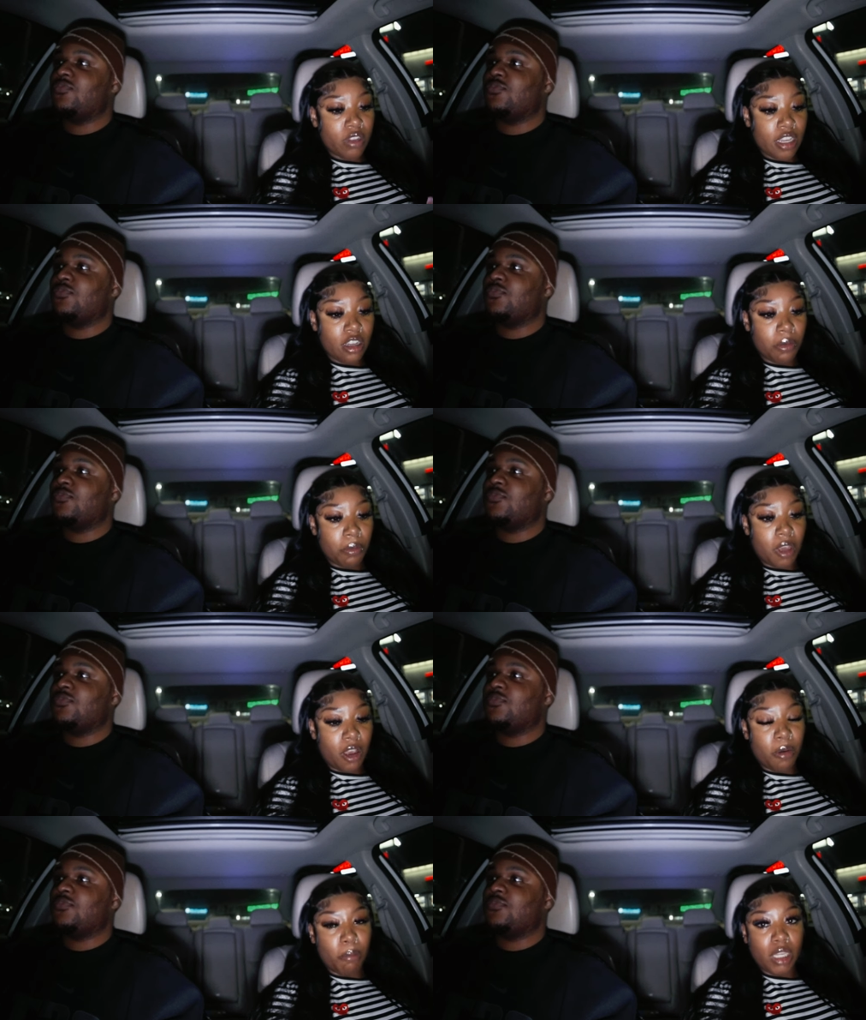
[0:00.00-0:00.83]
Speaker 1: don't like a,
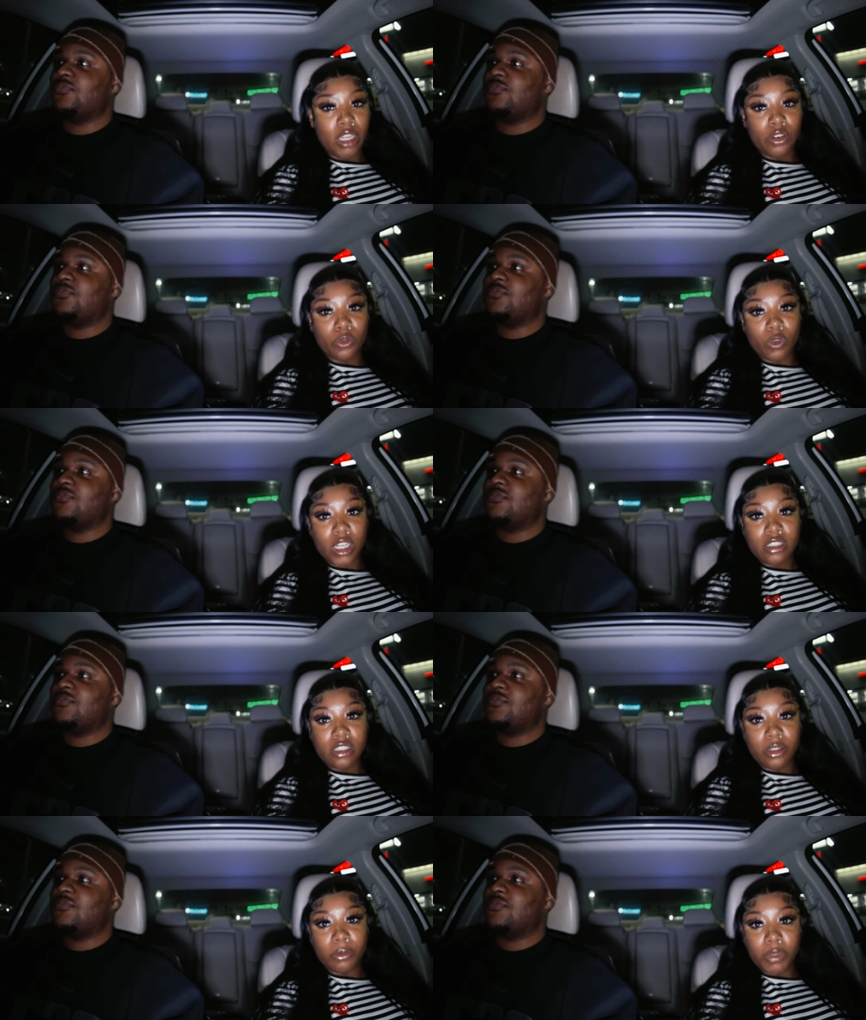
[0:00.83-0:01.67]
a mean
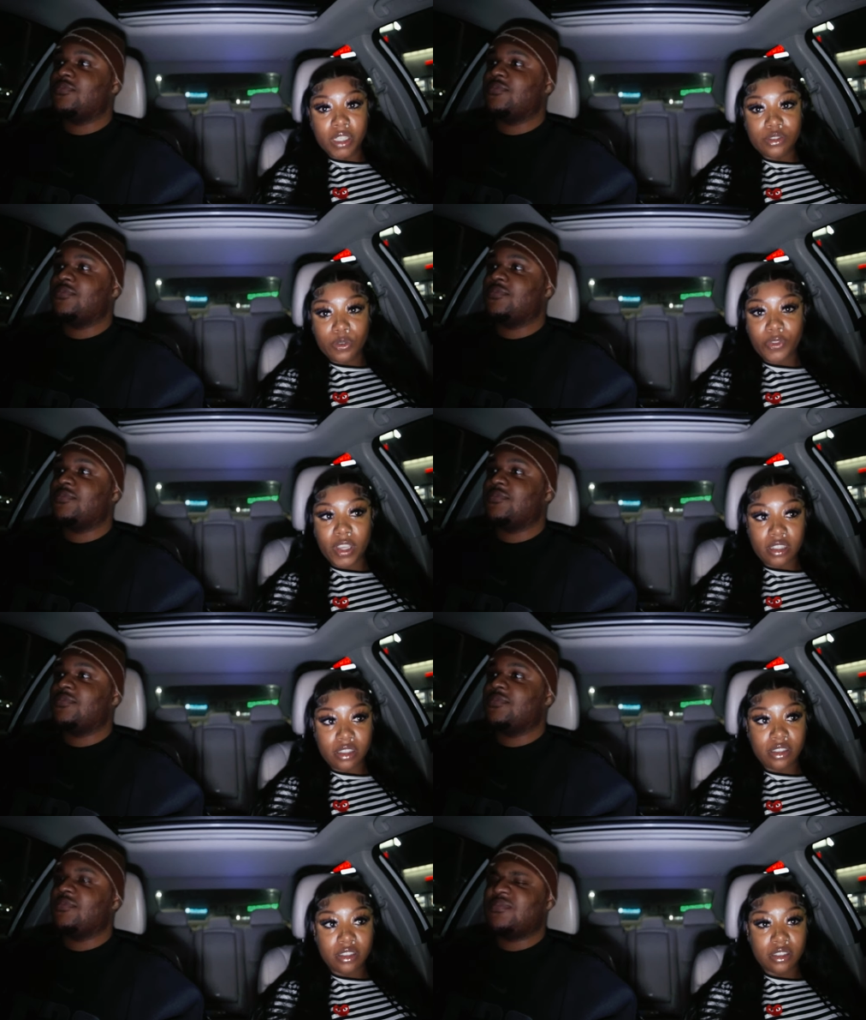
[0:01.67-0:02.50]
resting bitch
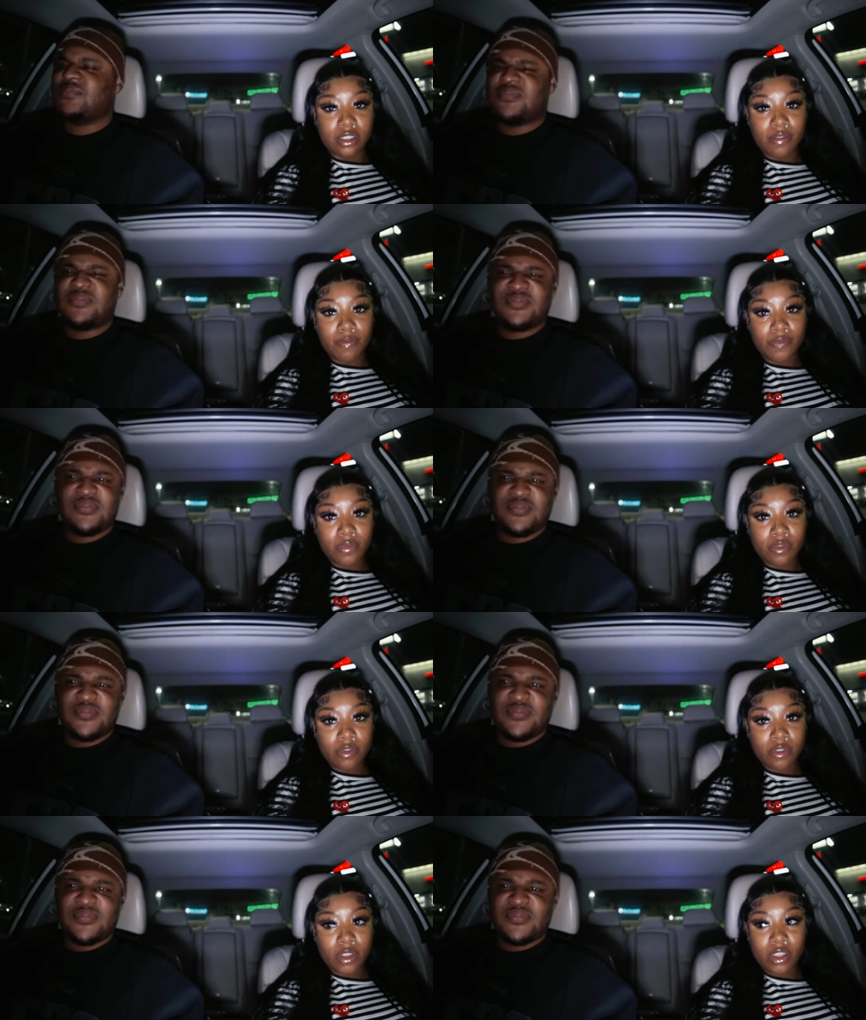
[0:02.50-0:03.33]
face.
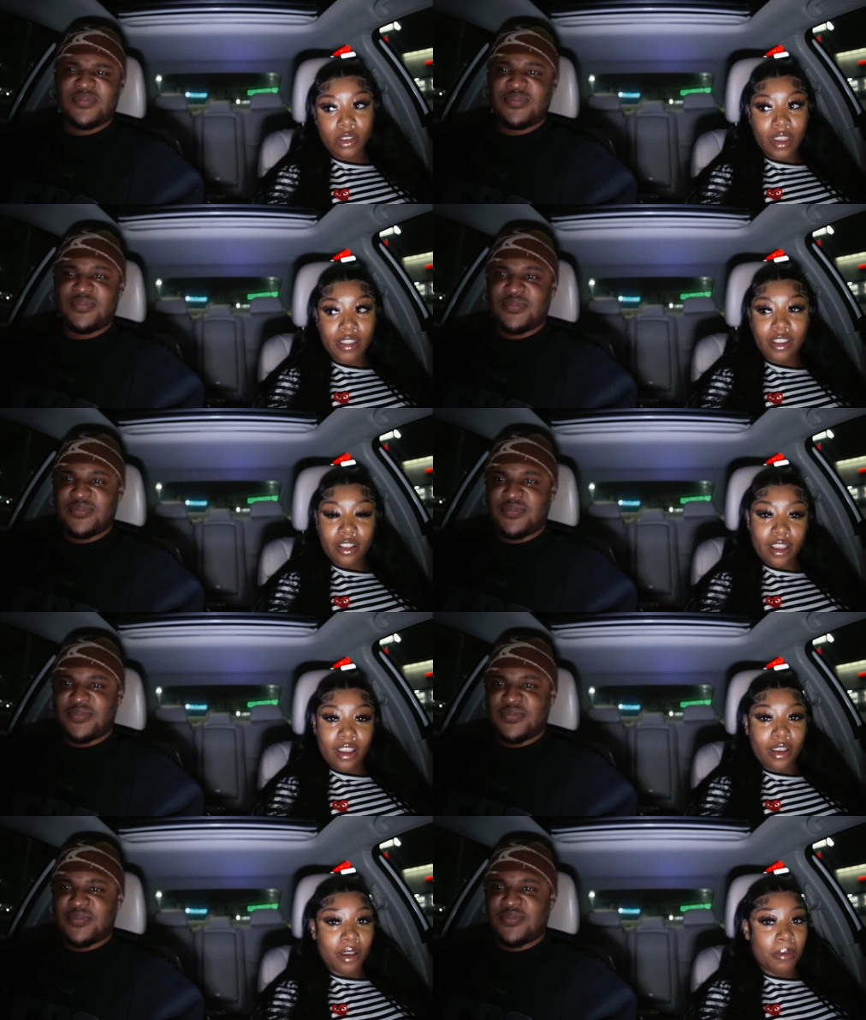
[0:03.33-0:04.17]
You at the
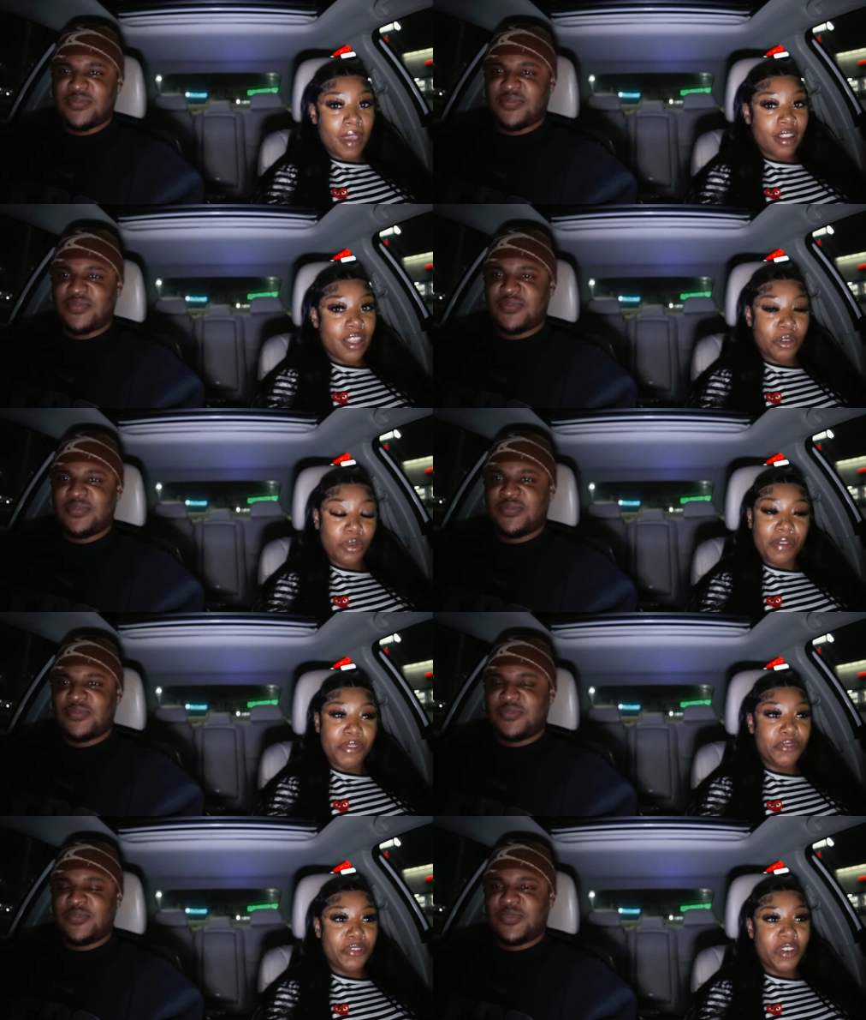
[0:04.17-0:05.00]
club, act like you
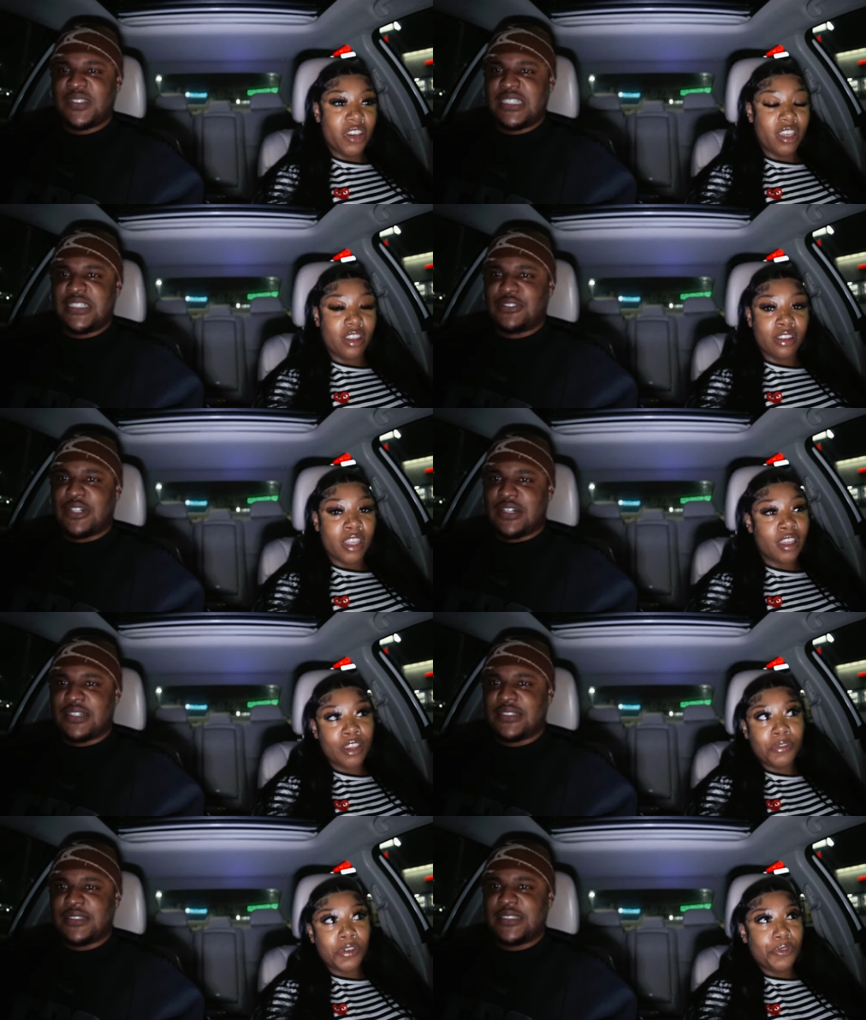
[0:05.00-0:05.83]
having fun. Like
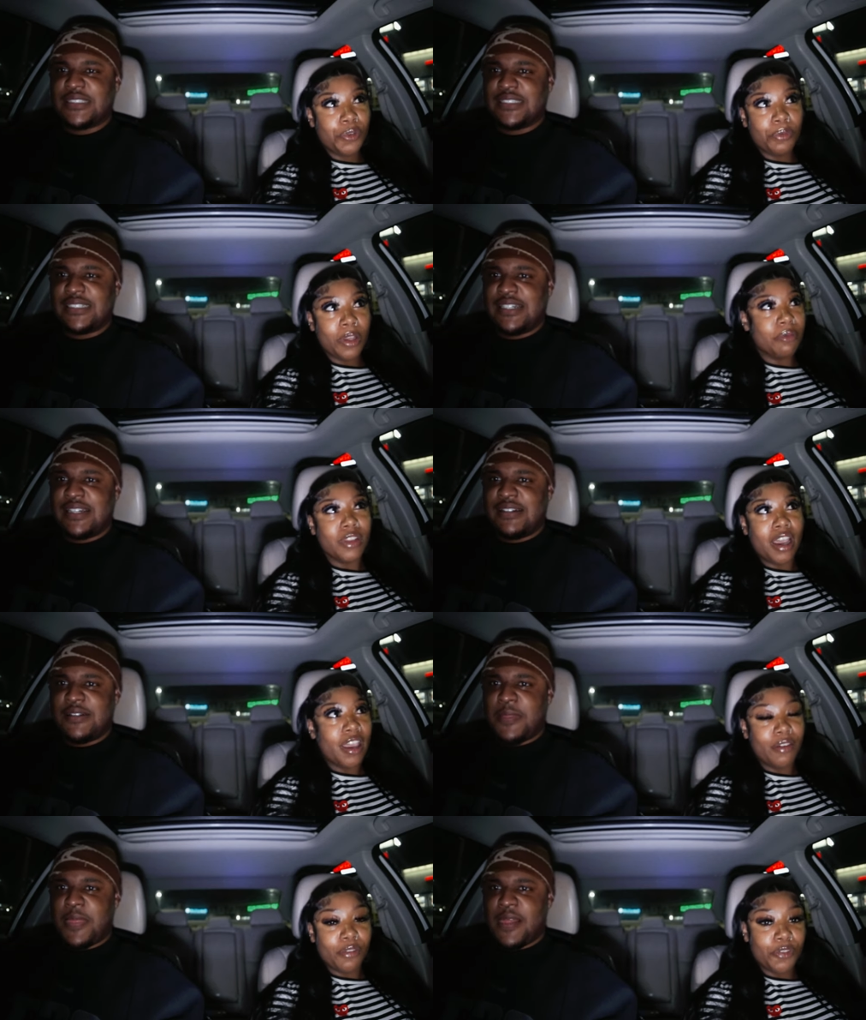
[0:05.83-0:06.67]
even if you not
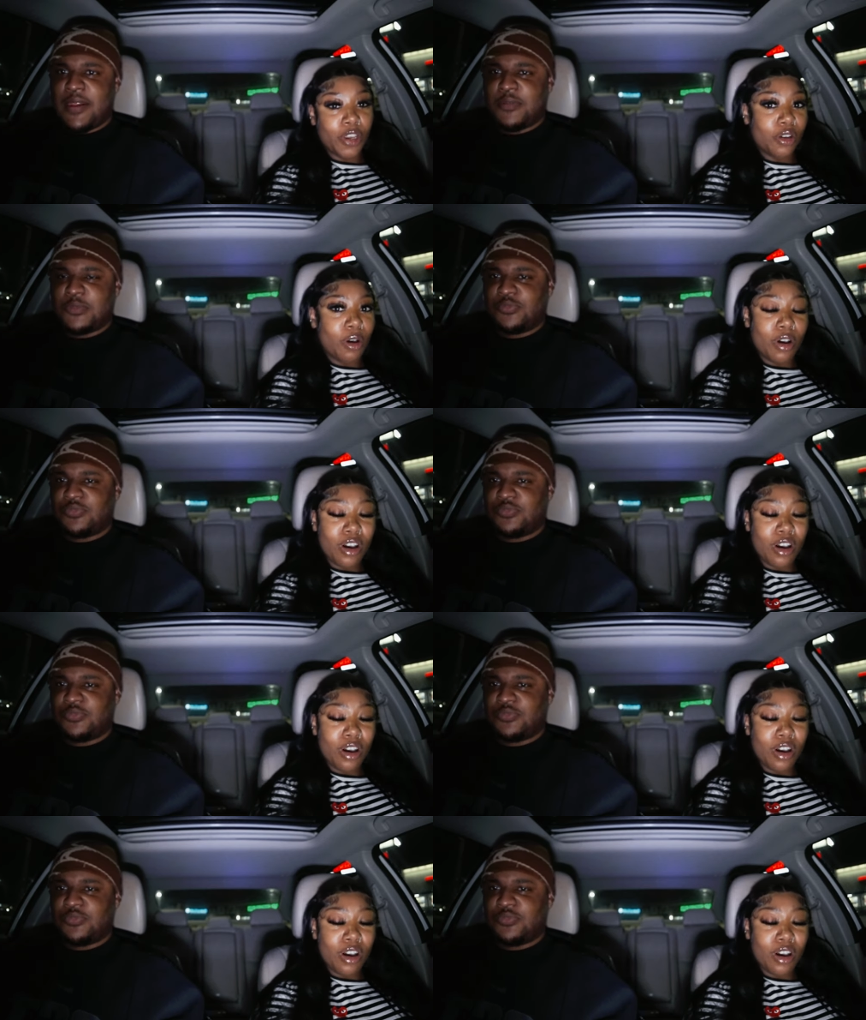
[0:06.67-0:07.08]
having fun, go